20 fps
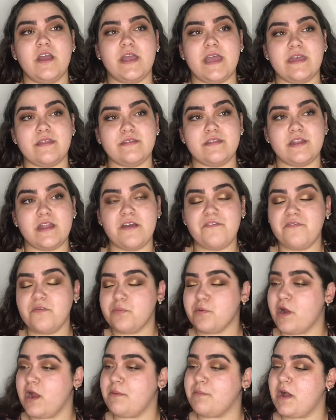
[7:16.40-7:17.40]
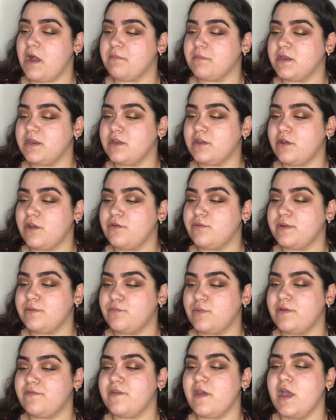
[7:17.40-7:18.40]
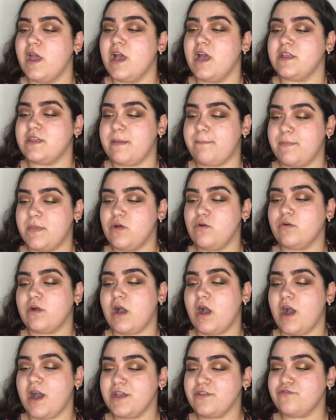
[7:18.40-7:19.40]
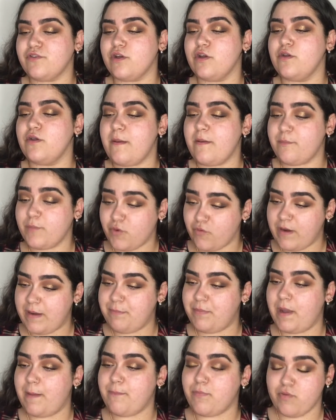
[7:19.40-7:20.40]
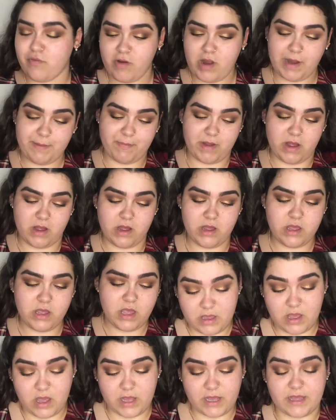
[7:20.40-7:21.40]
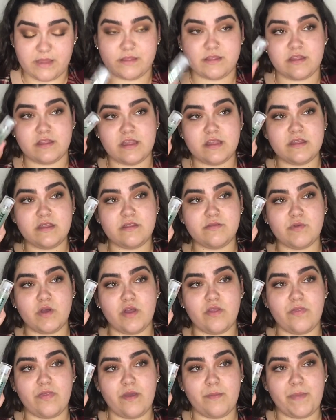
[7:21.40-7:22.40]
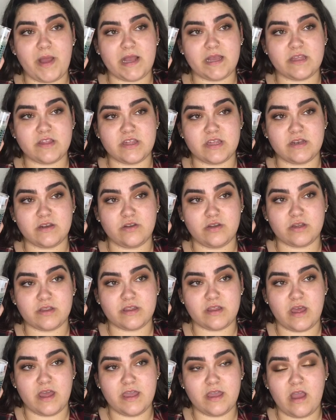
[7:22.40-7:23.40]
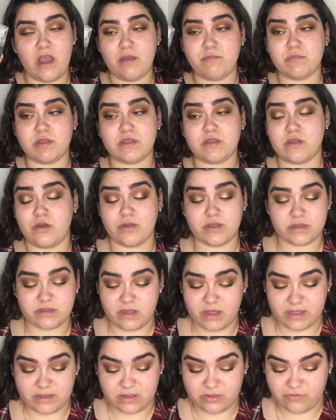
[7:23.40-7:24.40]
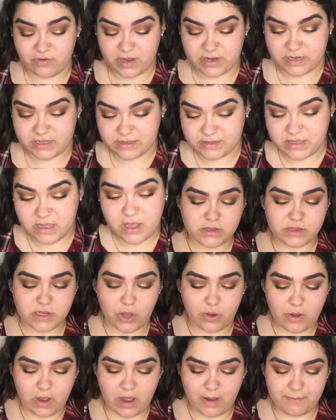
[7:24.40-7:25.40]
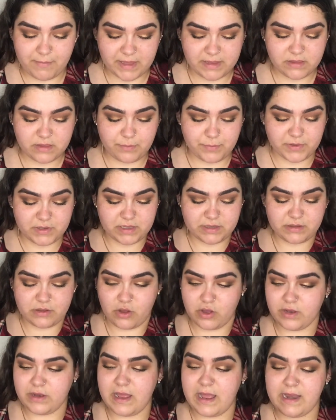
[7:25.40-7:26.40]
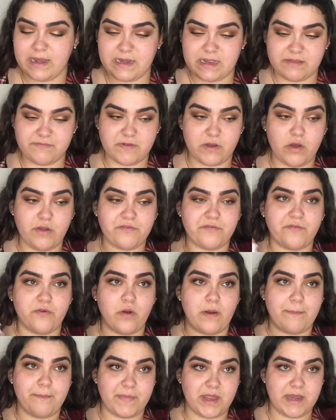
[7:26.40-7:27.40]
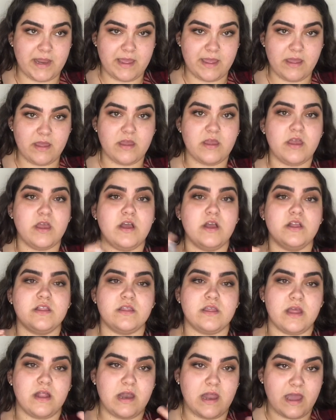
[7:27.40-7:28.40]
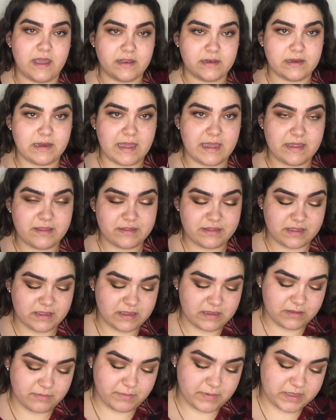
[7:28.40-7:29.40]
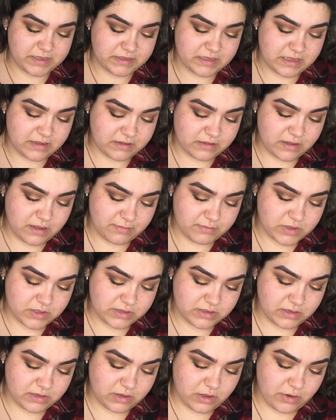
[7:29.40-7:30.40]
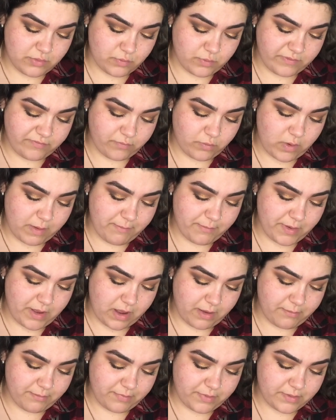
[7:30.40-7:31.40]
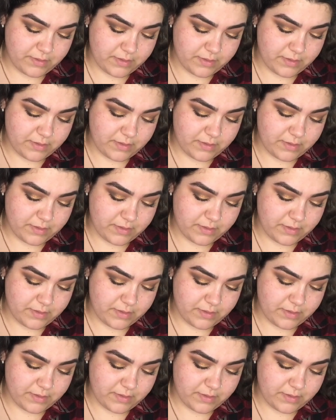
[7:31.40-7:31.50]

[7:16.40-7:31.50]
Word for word: Okay, so now for primer, I'm going to go in with the Milk Hydro Grip primer. Okay, so this is what the packaging looks like. I'm so excited to try this. So I meant to put this on and leave it on for a minute to like let it sink into my skin. So I'm just going to go in with one pump.